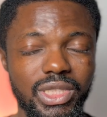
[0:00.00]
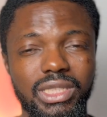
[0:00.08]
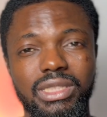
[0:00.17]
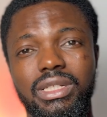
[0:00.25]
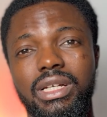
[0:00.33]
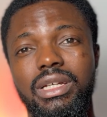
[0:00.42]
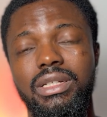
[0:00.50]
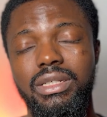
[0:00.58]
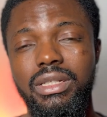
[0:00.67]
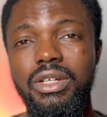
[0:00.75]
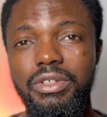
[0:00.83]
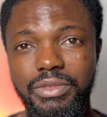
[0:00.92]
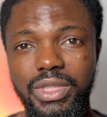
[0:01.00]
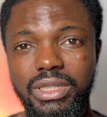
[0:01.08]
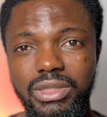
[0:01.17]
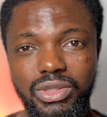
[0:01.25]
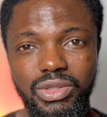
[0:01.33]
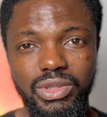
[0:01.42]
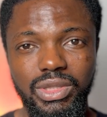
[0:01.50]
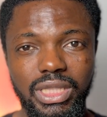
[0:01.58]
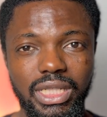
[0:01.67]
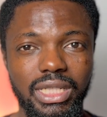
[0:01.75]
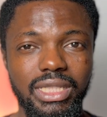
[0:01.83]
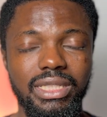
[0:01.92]
is like really good,
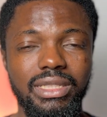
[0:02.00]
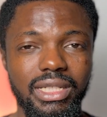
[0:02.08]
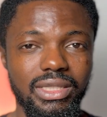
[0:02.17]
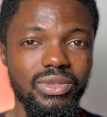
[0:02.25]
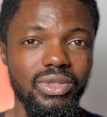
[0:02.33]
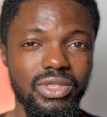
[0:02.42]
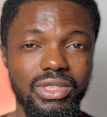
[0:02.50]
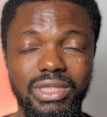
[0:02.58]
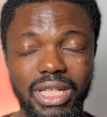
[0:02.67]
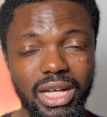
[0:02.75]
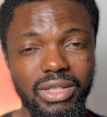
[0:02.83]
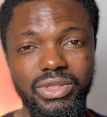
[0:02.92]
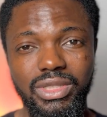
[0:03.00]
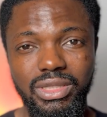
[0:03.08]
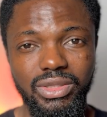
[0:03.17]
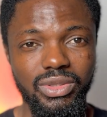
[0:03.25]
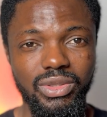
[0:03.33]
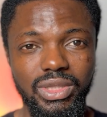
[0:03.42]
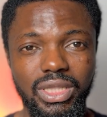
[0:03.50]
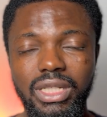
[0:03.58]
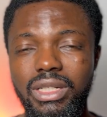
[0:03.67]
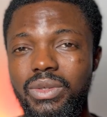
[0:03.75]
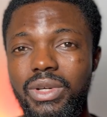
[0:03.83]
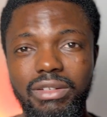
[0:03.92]
and the network is actually good.
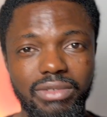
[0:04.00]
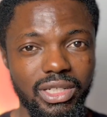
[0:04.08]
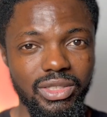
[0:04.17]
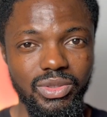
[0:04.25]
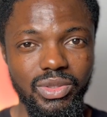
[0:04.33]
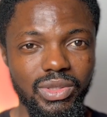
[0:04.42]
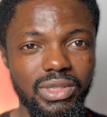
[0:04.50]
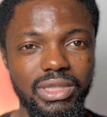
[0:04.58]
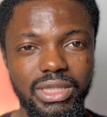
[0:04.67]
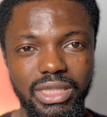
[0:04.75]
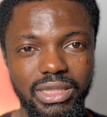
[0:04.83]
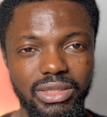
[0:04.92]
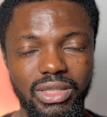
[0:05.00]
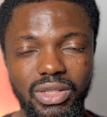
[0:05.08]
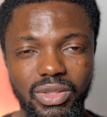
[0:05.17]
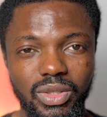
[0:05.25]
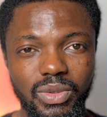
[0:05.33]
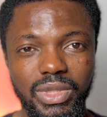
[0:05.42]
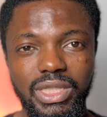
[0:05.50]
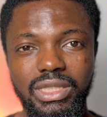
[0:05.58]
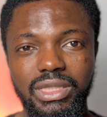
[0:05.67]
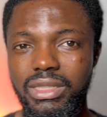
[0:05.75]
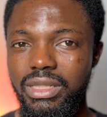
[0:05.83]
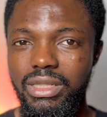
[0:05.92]
Wherever you go, there's
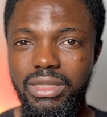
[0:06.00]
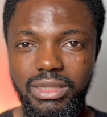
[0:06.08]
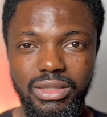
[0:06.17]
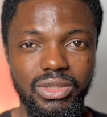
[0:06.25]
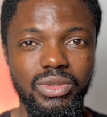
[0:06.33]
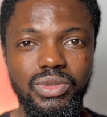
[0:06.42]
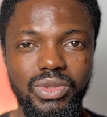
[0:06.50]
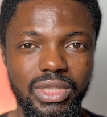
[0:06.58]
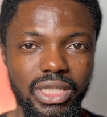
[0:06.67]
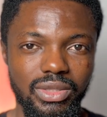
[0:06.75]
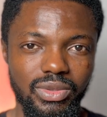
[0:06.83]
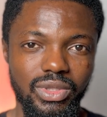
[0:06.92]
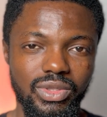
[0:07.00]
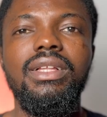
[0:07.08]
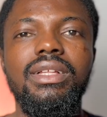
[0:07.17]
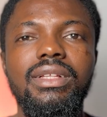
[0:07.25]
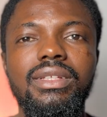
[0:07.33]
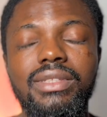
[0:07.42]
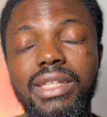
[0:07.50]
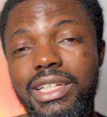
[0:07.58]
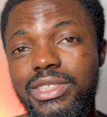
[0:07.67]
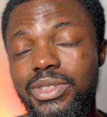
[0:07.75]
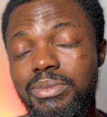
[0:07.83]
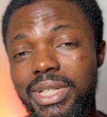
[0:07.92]
always the O2 network. So
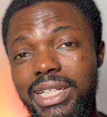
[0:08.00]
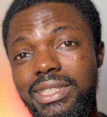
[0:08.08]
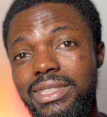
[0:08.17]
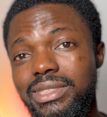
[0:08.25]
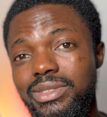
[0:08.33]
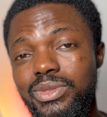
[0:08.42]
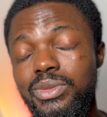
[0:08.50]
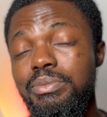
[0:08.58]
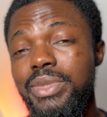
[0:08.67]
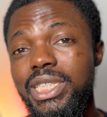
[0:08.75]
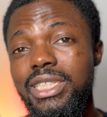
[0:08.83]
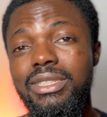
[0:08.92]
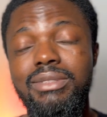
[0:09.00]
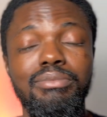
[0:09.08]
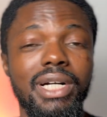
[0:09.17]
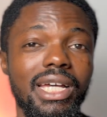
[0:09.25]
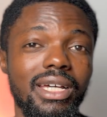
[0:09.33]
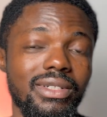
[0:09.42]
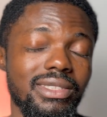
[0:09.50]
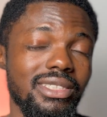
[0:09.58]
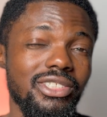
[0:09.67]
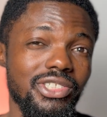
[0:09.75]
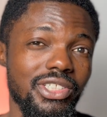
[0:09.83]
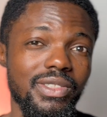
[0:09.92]
next on my list will be my health
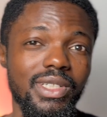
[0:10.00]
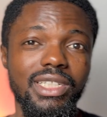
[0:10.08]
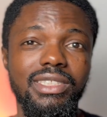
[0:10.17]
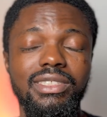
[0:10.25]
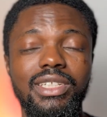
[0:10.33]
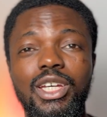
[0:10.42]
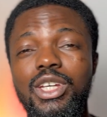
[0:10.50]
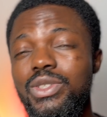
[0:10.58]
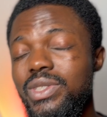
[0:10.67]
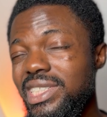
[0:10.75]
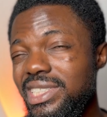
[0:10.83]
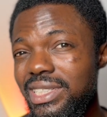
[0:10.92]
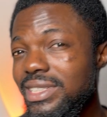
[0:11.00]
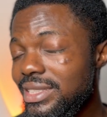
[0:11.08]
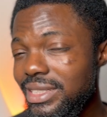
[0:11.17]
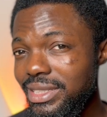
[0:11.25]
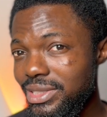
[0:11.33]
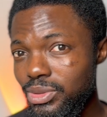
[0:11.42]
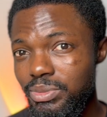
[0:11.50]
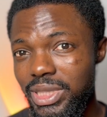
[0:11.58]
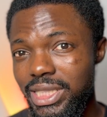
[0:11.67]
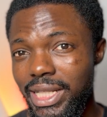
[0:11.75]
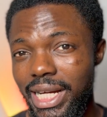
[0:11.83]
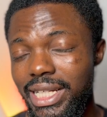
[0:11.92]
insurance. So this is a little
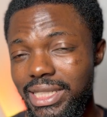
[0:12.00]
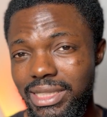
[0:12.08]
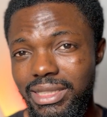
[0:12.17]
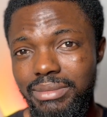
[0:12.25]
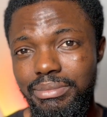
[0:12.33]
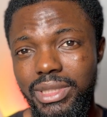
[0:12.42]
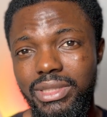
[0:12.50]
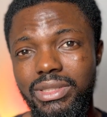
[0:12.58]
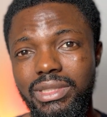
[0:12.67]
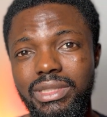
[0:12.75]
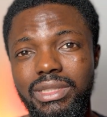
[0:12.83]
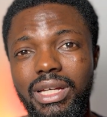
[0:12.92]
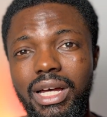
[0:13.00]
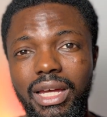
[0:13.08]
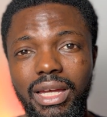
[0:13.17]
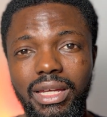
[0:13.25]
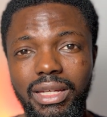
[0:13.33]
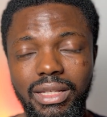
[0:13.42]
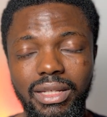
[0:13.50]
bit dicey because I